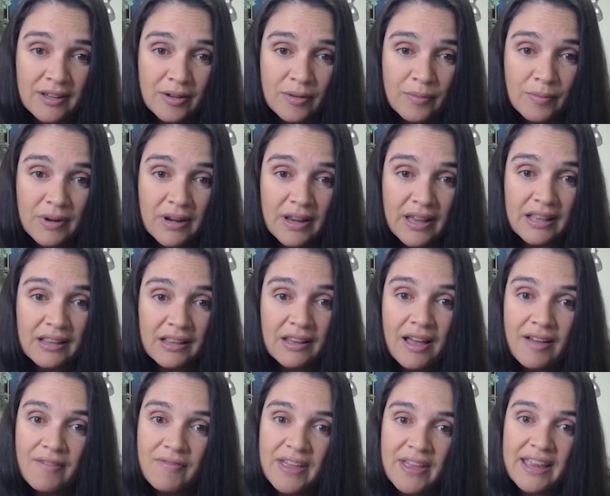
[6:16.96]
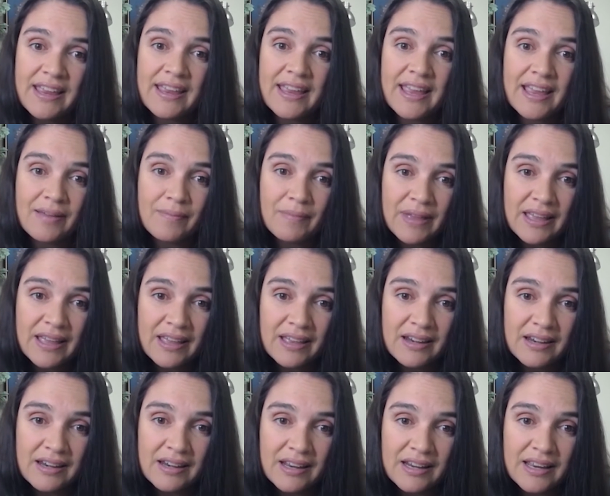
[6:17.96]
But I love that he came
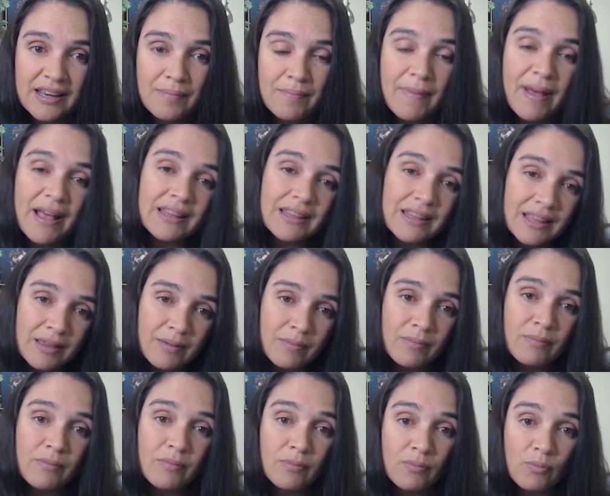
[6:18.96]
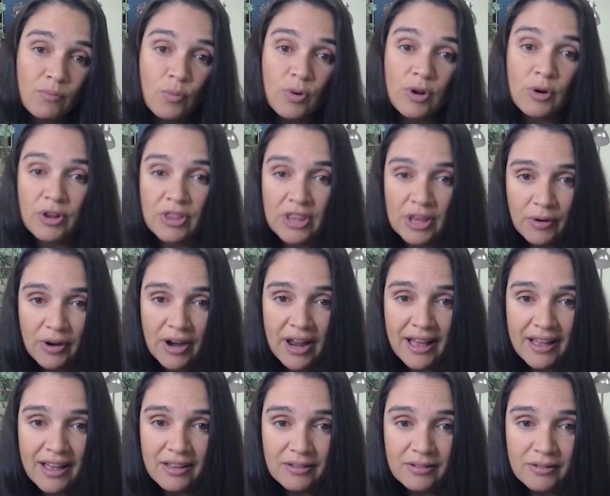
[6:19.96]
in and he met them where they were
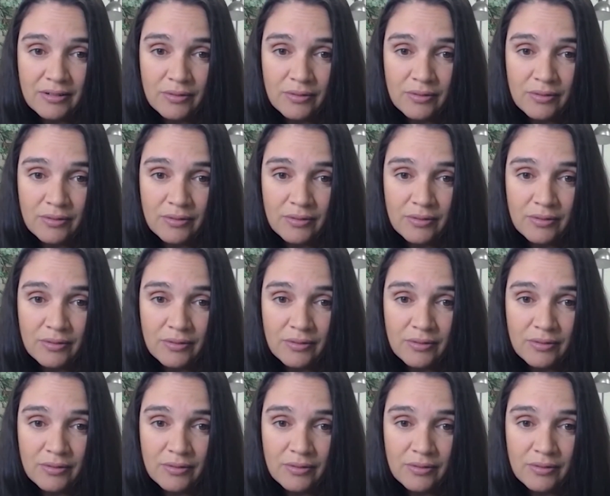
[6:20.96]
at,